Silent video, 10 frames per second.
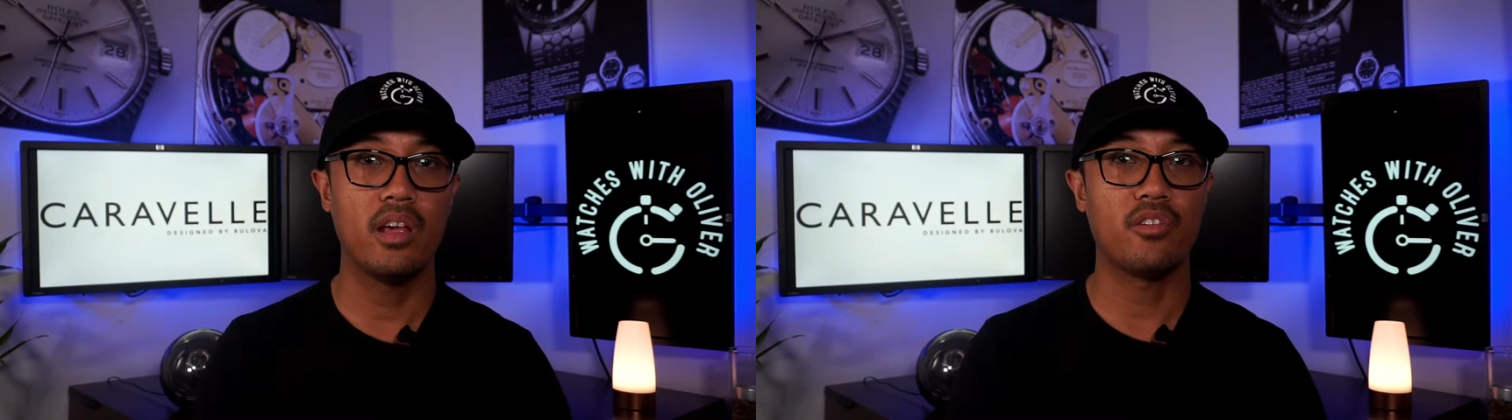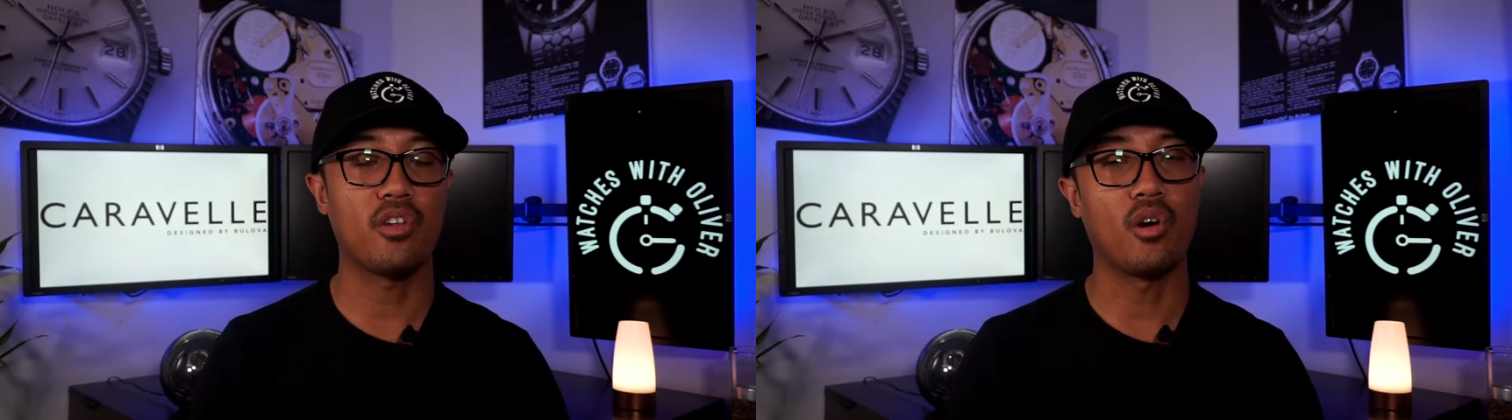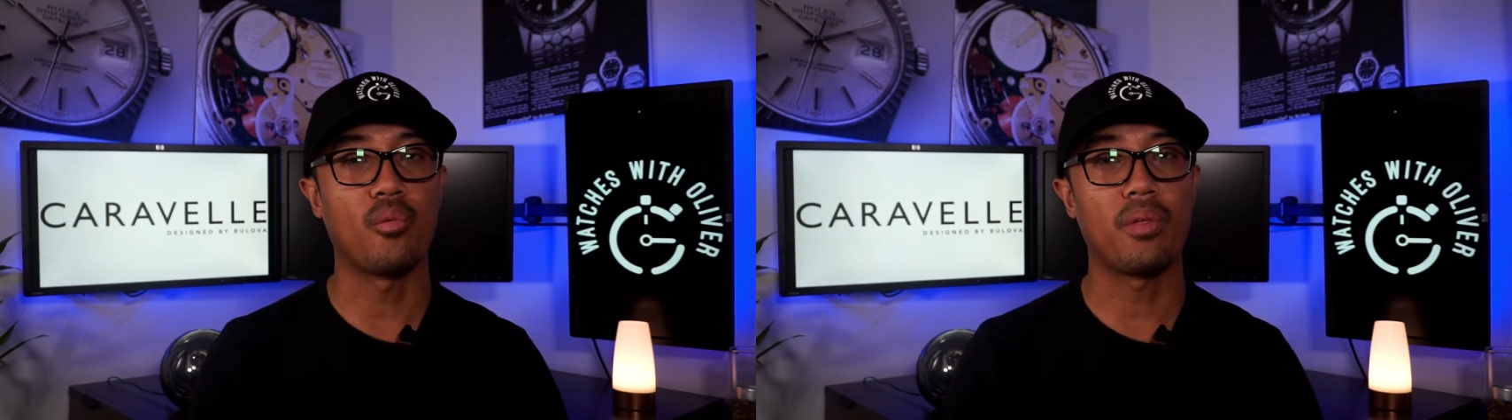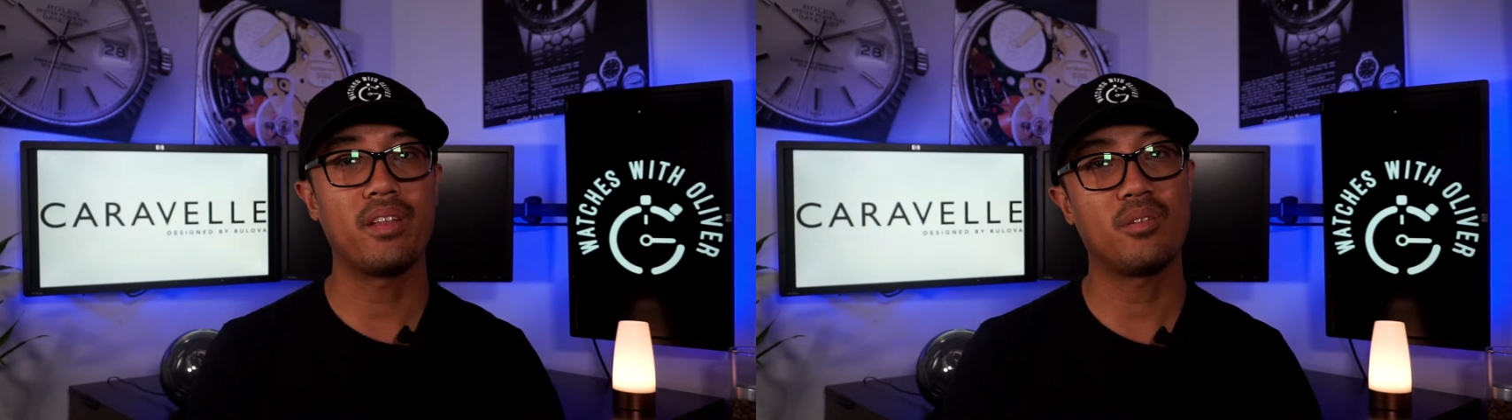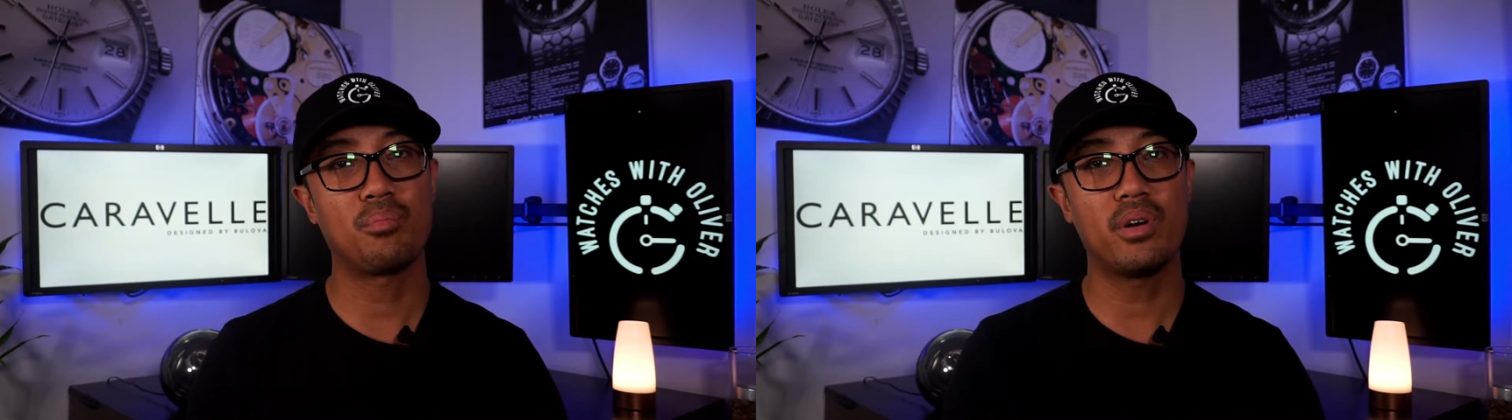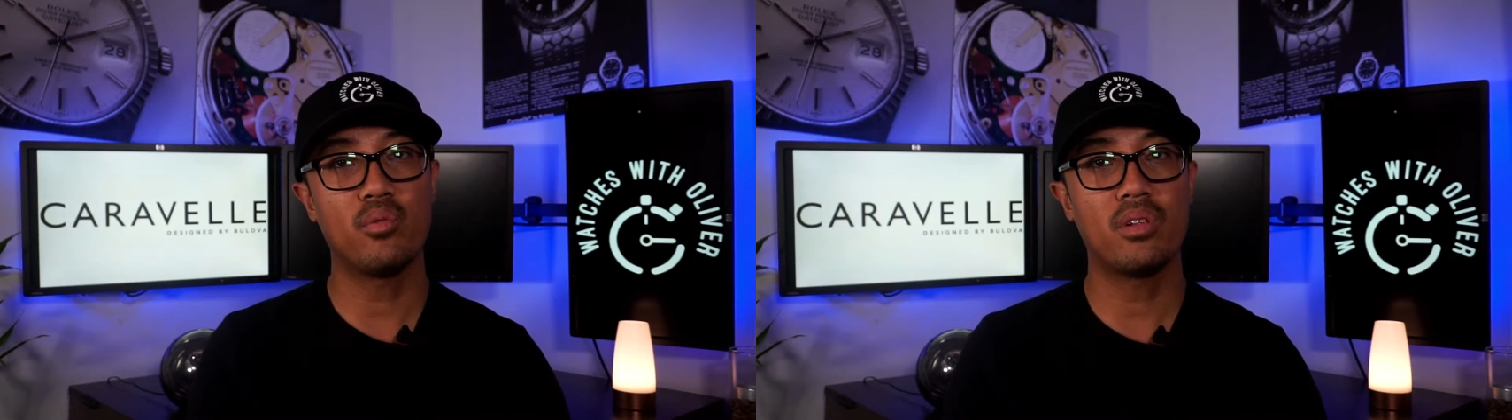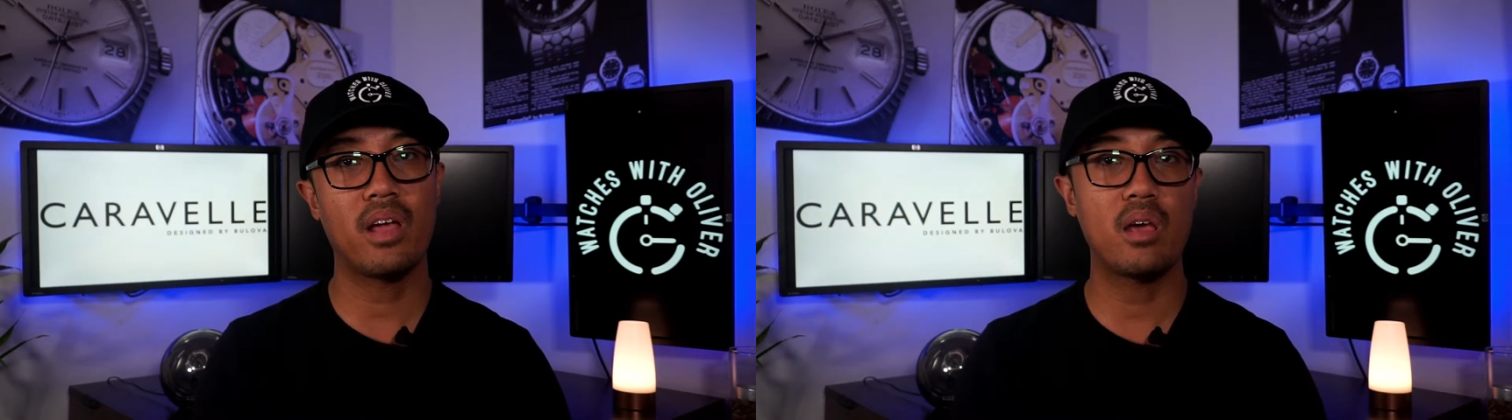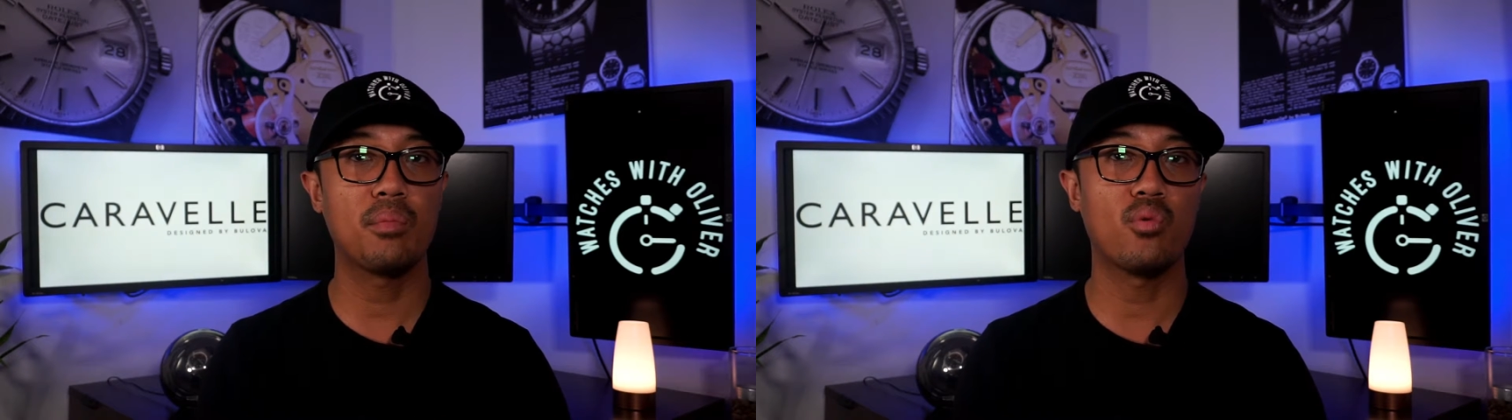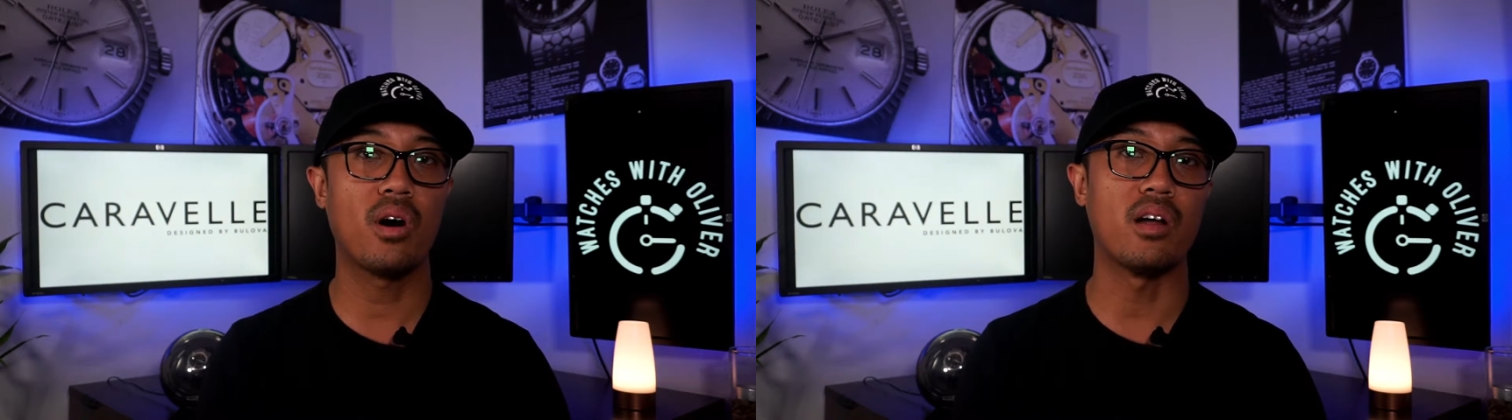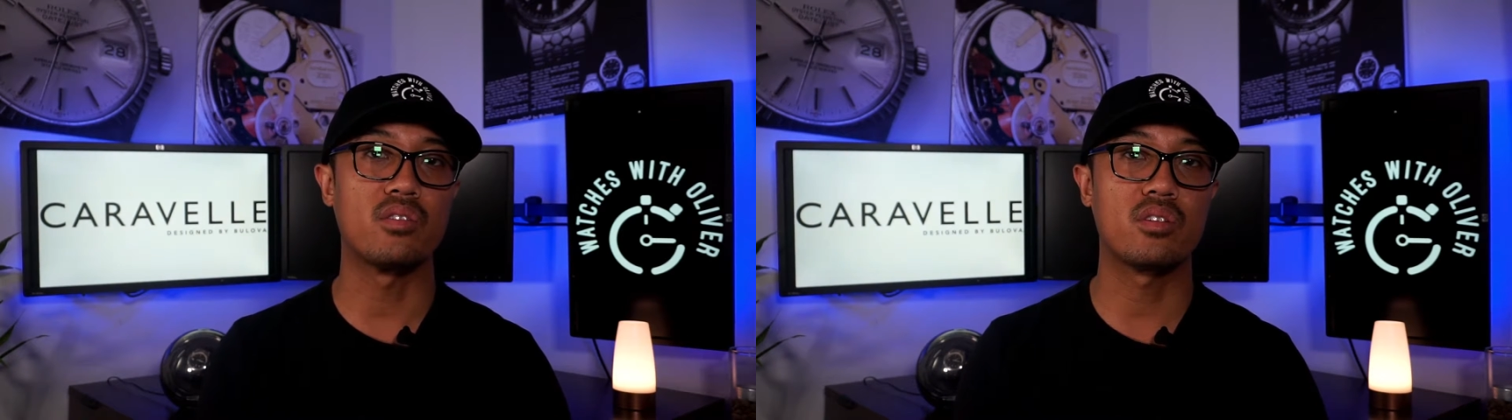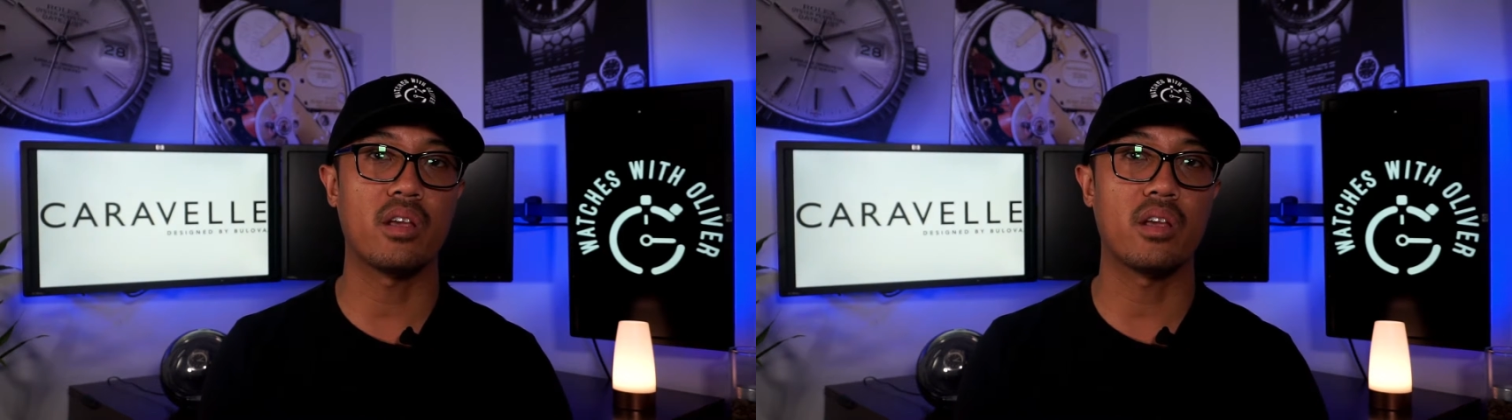so it's a pretty reliable watch.